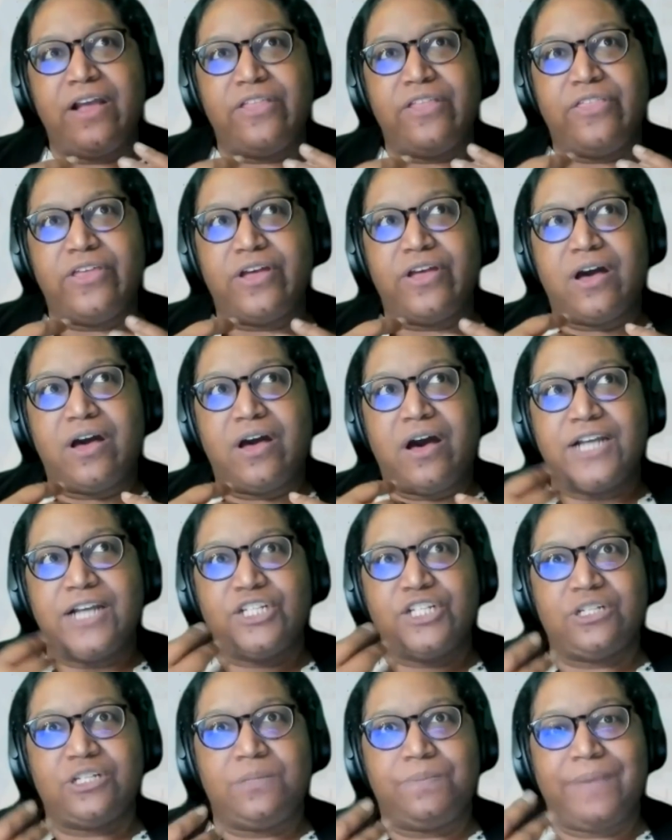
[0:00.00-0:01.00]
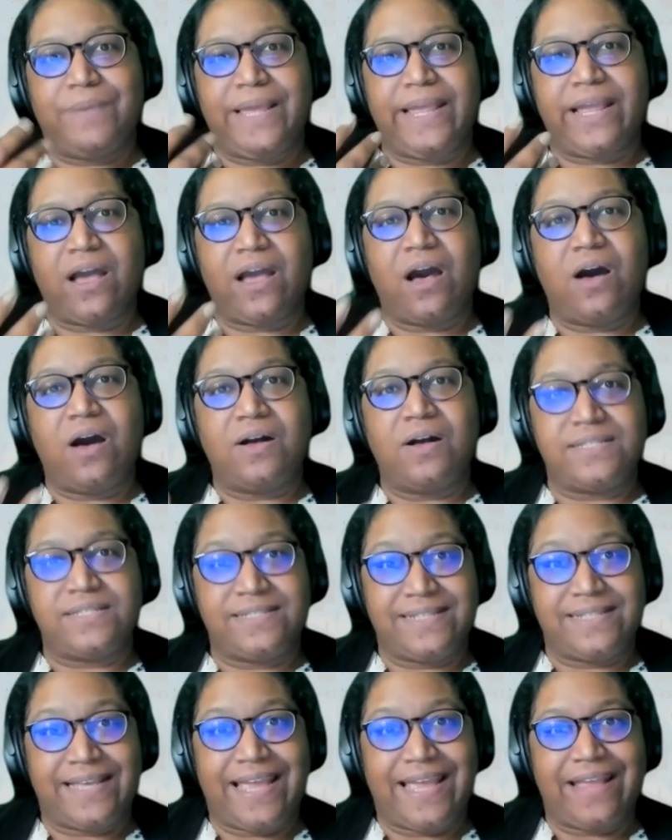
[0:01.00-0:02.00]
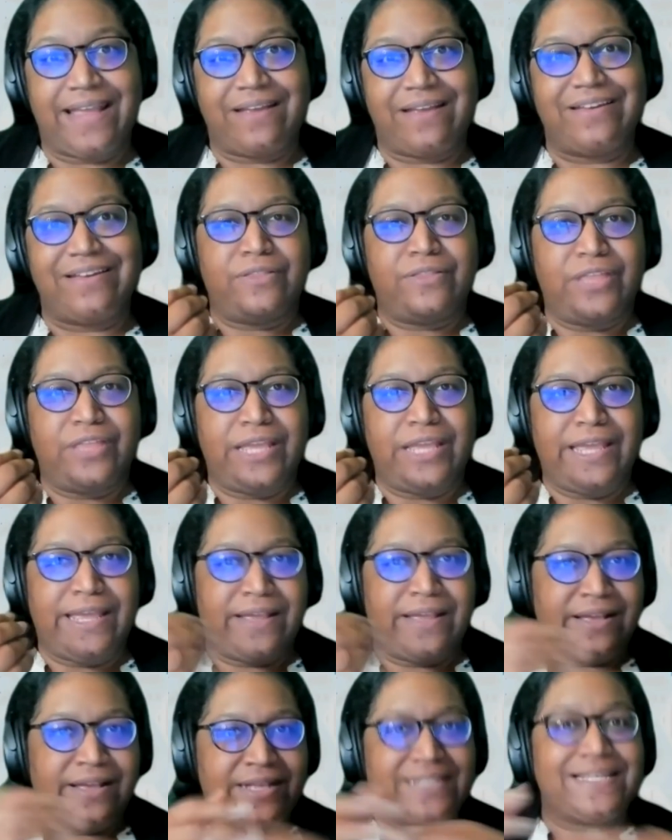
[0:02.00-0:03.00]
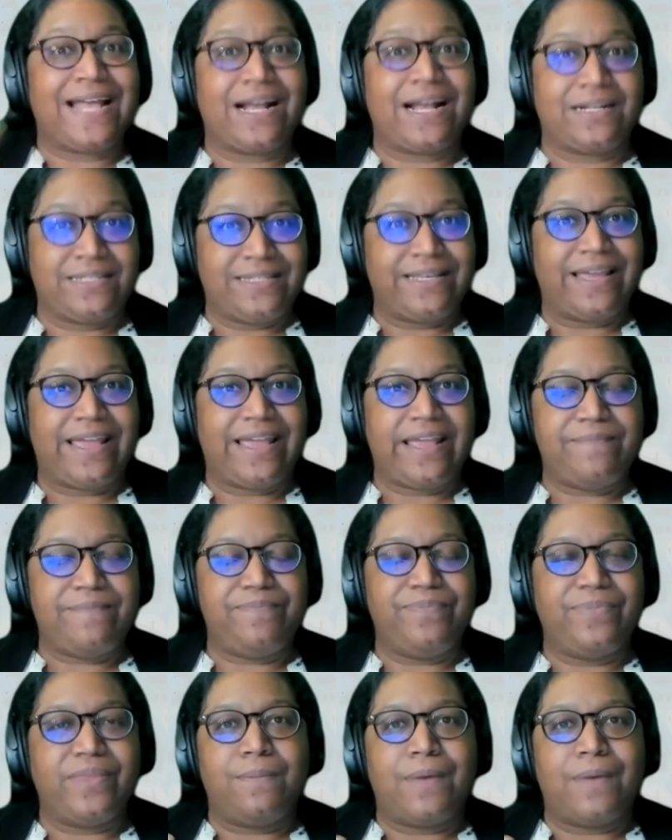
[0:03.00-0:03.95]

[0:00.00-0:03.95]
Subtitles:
that I should be asking the exec team